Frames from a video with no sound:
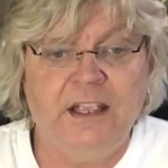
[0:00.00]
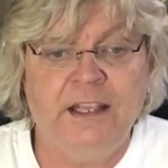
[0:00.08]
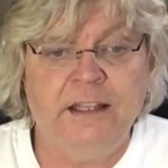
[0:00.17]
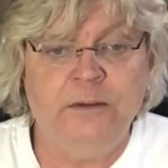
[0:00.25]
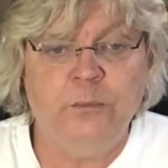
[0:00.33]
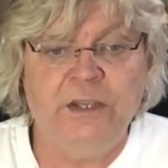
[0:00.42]

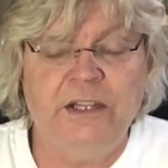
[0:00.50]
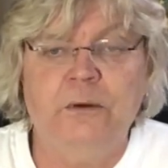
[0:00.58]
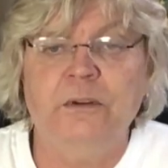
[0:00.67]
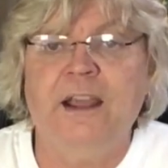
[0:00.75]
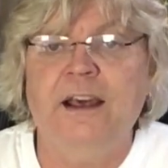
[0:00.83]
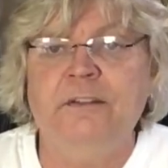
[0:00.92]
and we
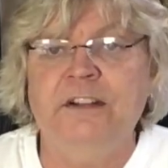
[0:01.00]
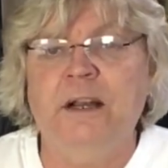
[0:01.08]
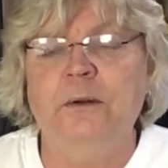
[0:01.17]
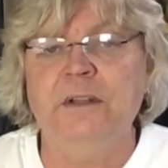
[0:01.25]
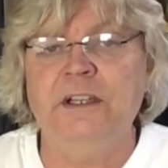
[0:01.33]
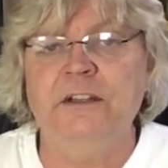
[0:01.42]
don't have an
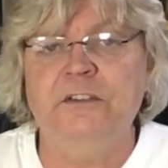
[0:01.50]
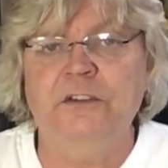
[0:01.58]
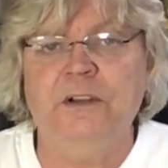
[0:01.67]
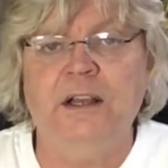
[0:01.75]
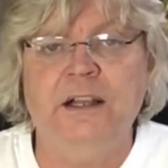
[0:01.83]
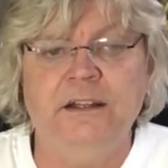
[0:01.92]
outlet to
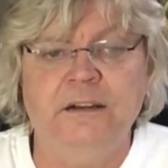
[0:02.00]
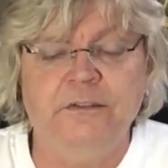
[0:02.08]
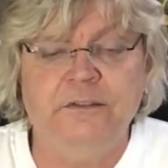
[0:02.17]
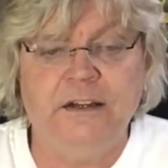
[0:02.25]
kind of